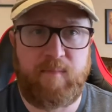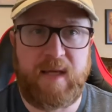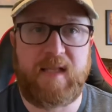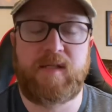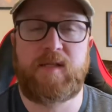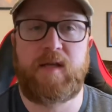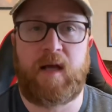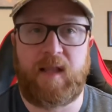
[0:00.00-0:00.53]

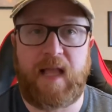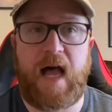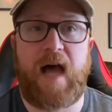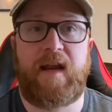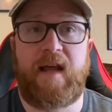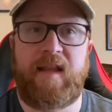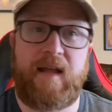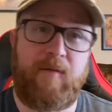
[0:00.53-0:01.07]
means a
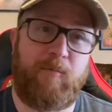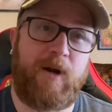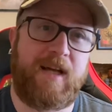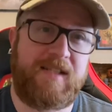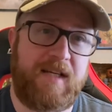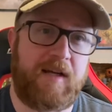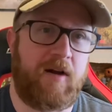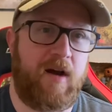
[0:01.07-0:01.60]
lot and then when I
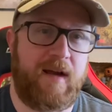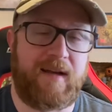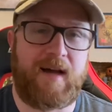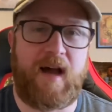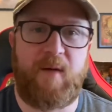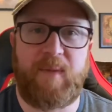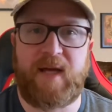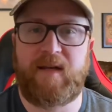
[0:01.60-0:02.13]
see a kind
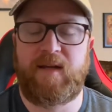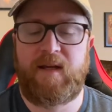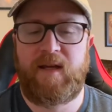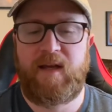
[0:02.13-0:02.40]
comment